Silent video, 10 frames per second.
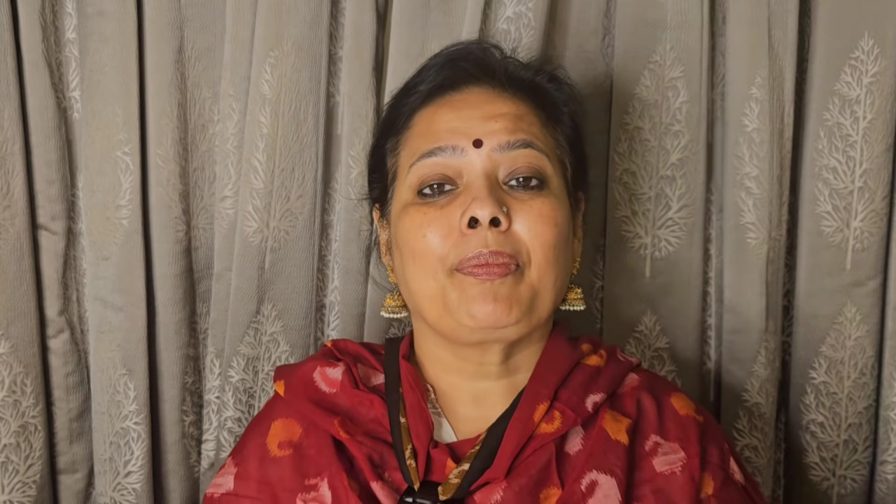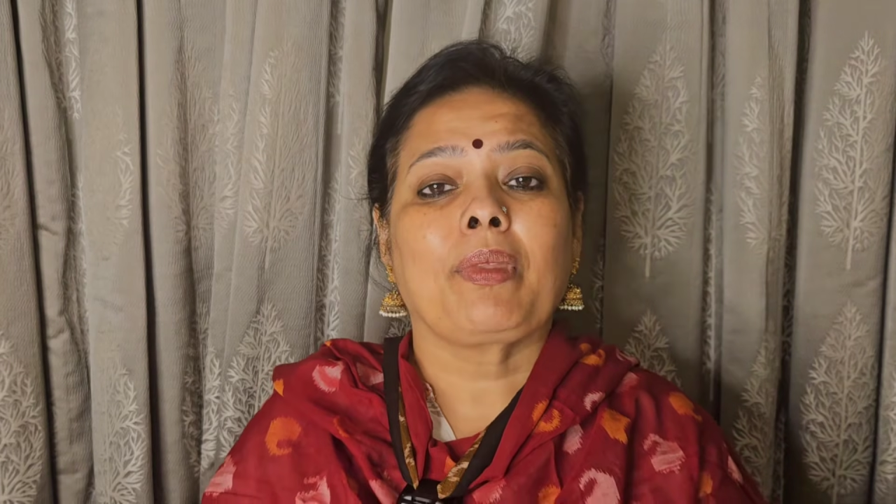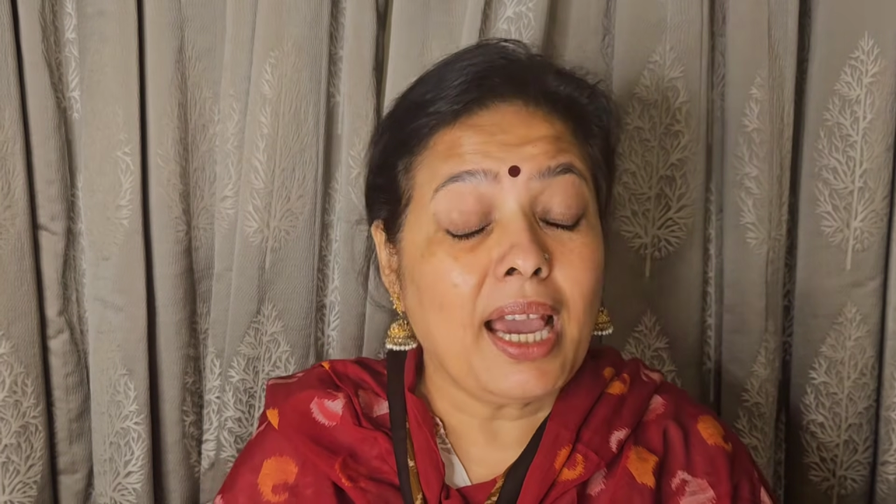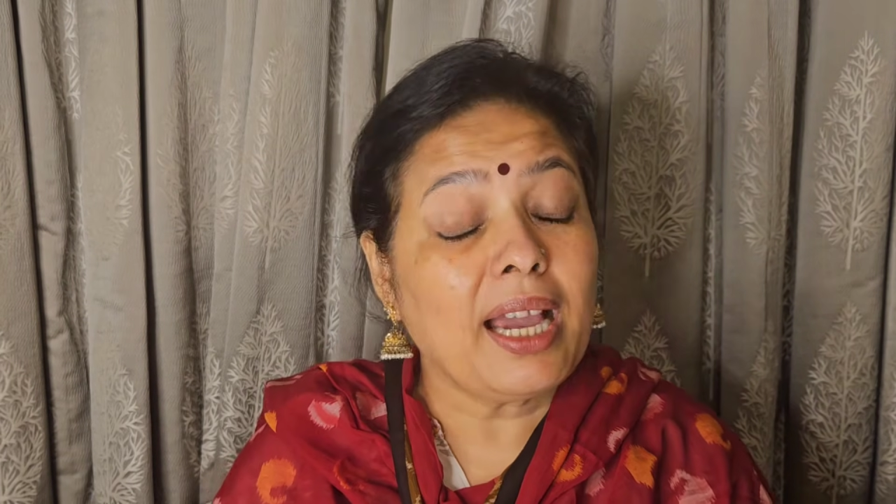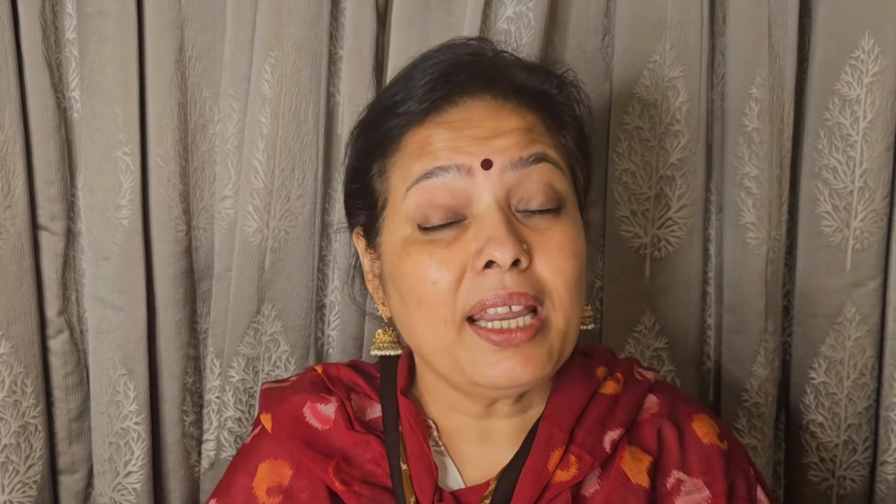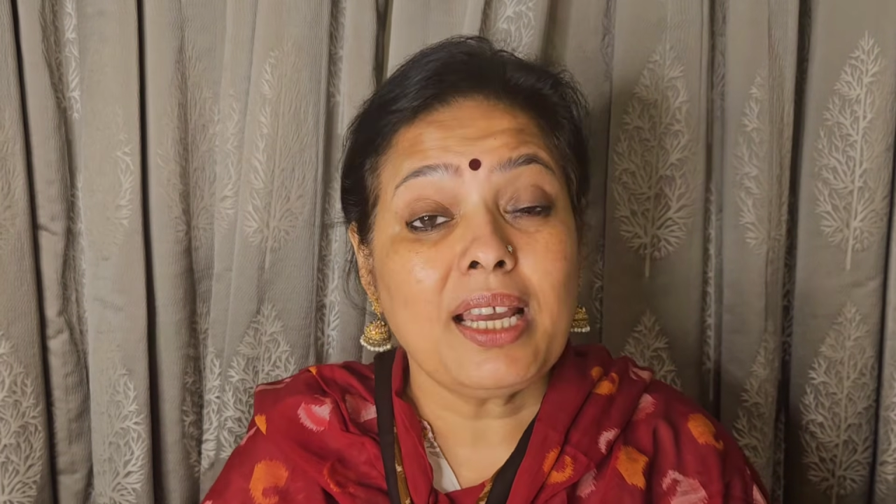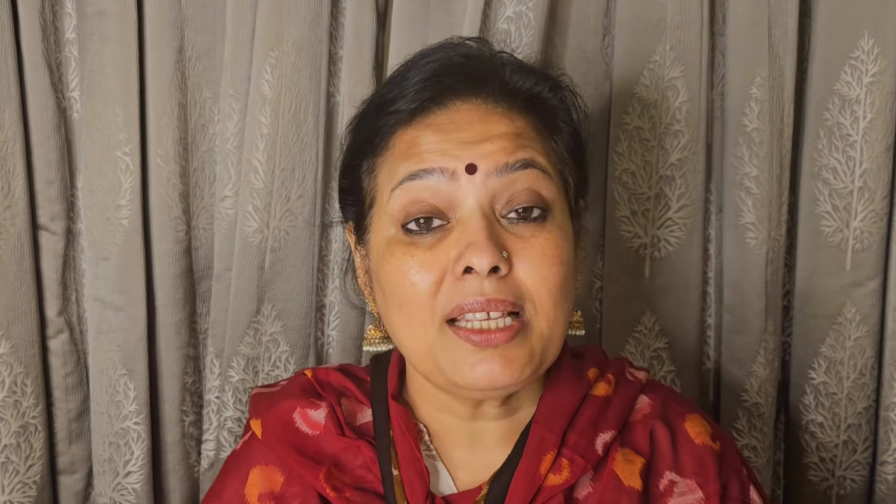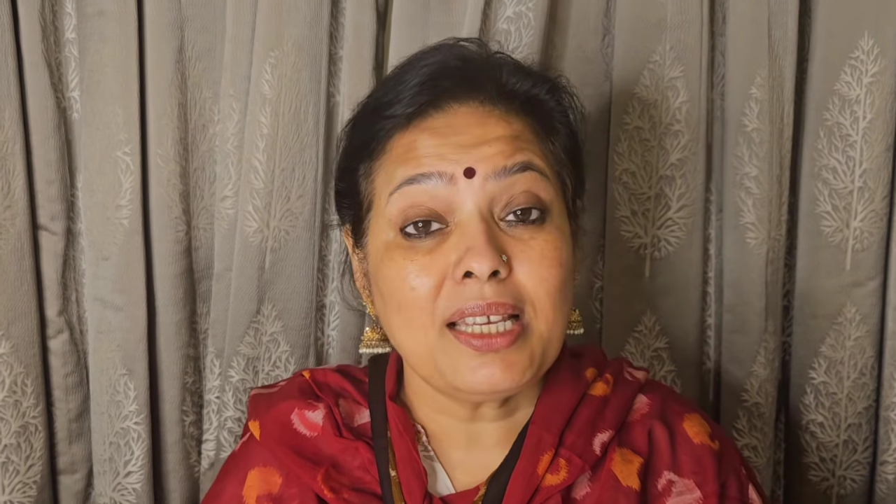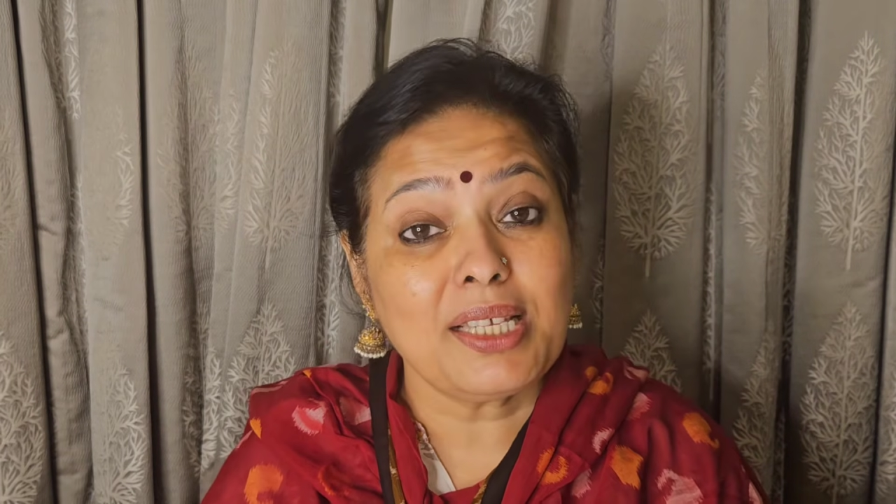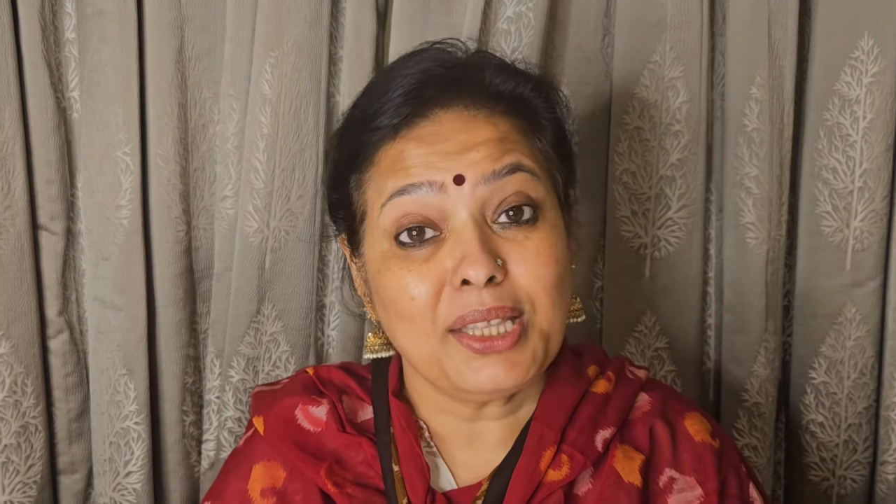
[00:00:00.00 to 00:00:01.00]

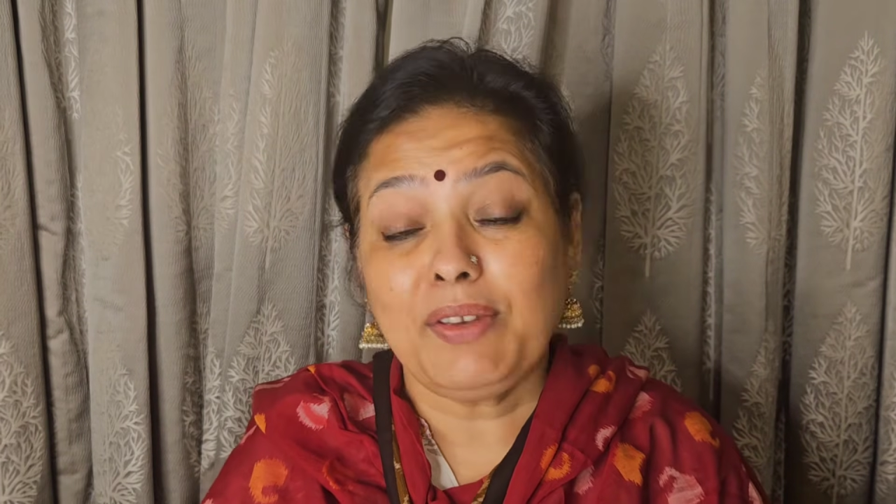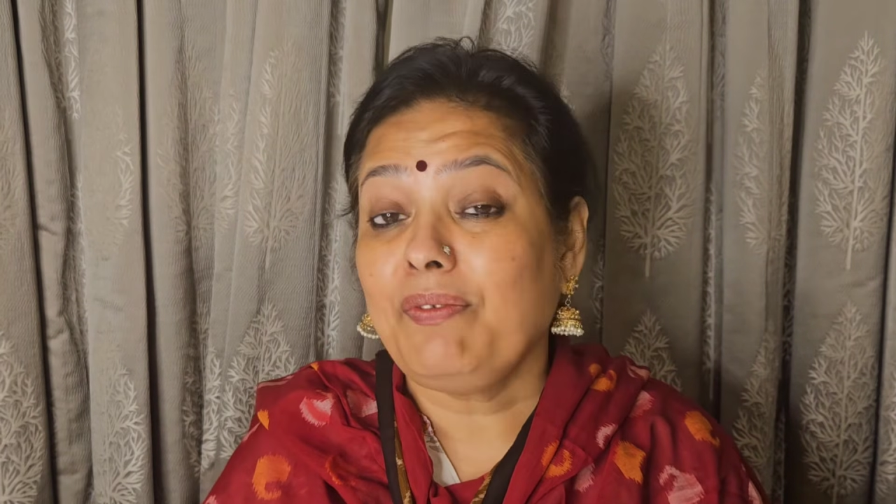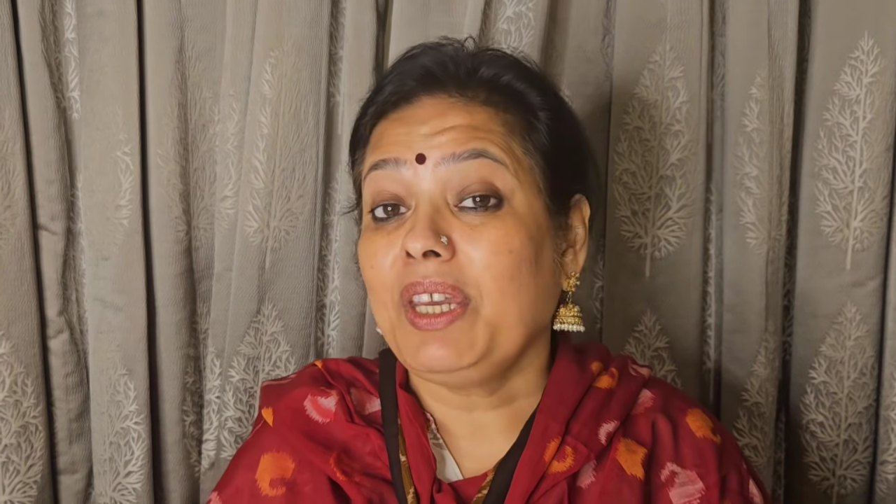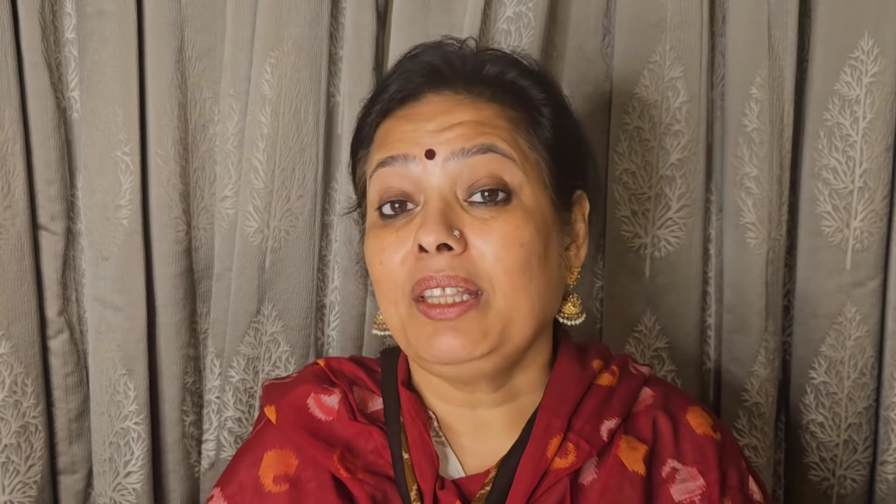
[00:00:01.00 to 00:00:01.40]
Tyagaraja's Divya